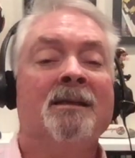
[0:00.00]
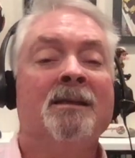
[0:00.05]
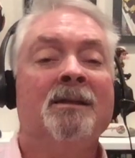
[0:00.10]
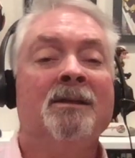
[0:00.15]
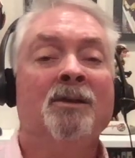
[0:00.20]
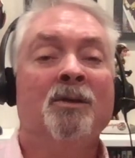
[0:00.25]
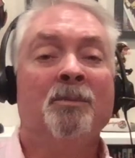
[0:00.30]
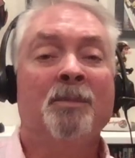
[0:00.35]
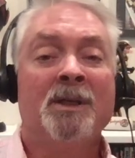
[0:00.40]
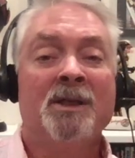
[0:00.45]

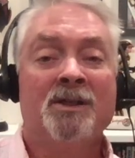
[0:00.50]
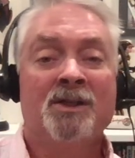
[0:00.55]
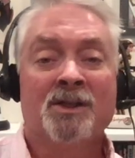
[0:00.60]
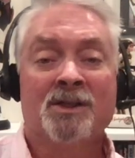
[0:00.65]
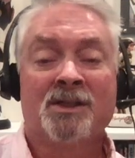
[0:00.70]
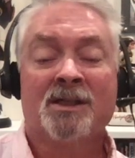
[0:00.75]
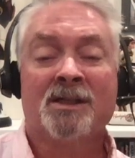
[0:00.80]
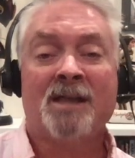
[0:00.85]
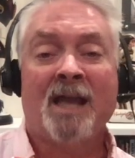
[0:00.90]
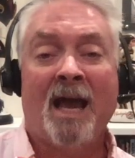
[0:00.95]
you'd be
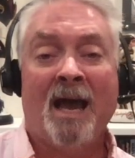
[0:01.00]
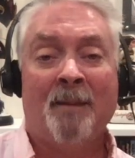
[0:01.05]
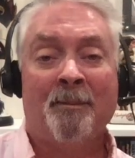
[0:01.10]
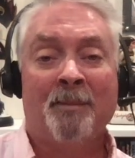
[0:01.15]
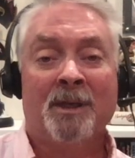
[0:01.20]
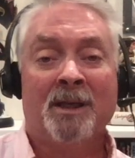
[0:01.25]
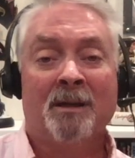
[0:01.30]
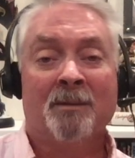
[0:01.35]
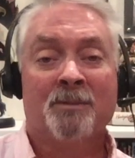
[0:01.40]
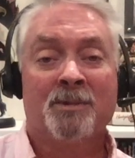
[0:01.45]
just as
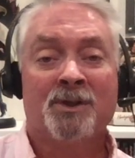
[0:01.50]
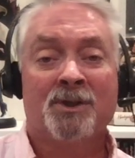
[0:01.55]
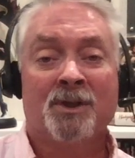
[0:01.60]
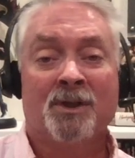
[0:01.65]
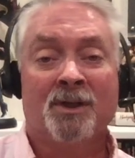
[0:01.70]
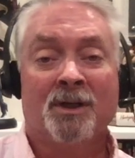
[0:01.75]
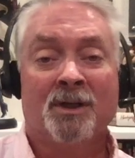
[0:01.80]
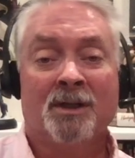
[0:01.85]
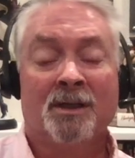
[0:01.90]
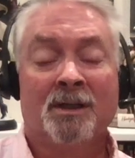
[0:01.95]
happy, I'm
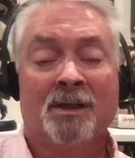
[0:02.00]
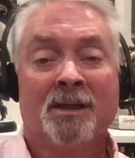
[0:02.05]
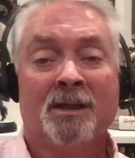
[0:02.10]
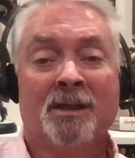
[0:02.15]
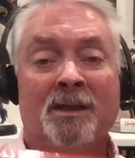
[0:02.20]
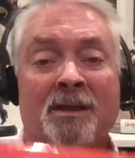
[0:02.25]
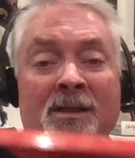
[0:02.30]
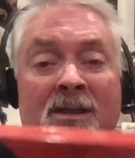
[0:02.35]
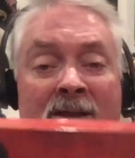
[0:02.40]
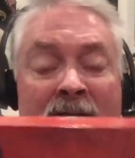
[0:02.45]
sure.
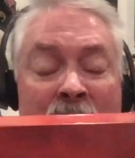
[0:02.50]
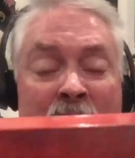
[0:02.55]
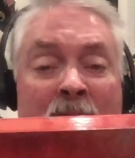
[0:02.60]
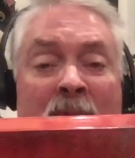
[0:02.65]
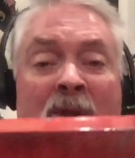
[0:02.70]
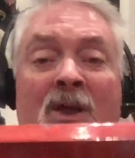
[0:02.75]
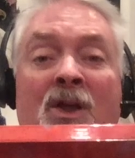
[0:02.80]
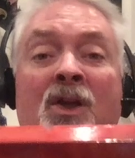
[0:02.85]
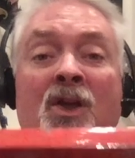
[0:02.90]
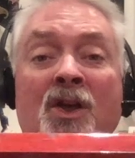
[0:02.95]
This would
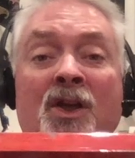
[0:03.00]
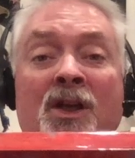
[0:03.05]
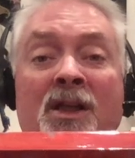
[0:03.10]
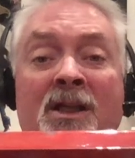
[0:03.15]
be a good